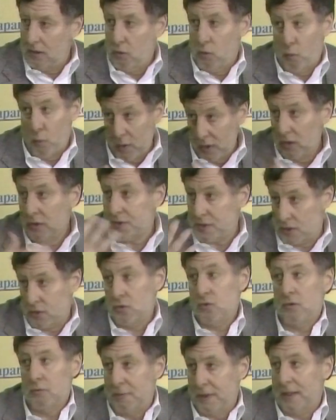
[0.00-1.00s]
or will
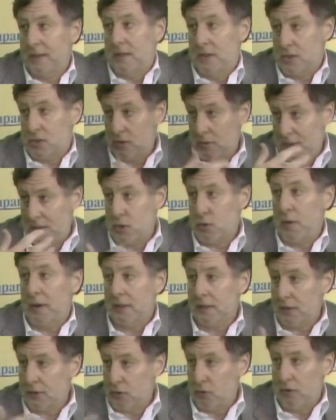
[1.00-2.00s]
soon be consuming
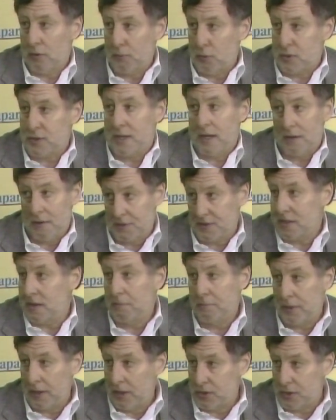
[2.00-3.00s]
20 to 30% of
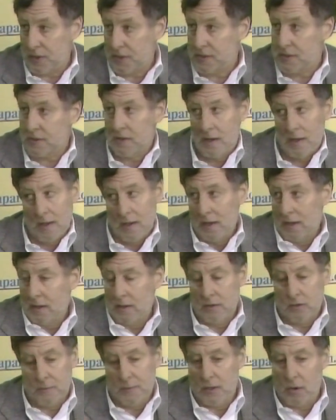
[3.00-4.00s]
some budgets.
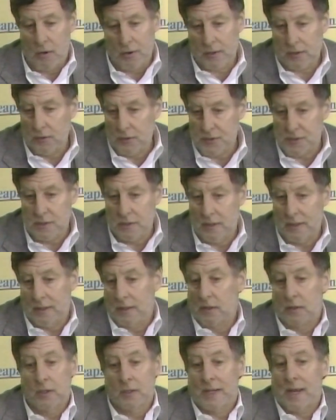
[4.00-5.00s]
And there have been articles
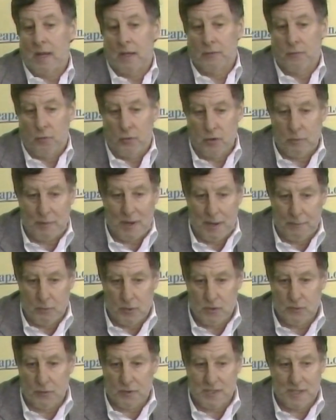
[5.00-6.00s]
in the California
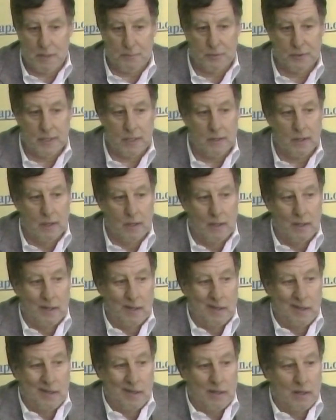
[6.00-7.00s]
papers, for example, that
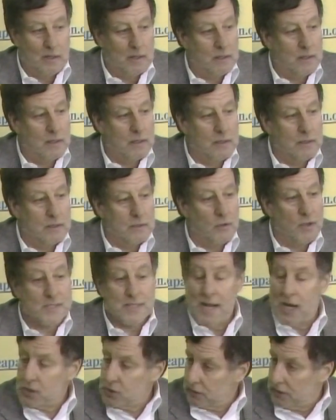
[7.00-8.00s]

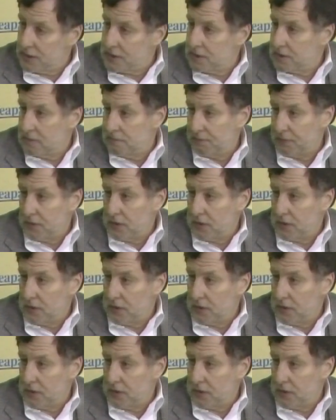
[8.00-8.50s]
Los Angeles,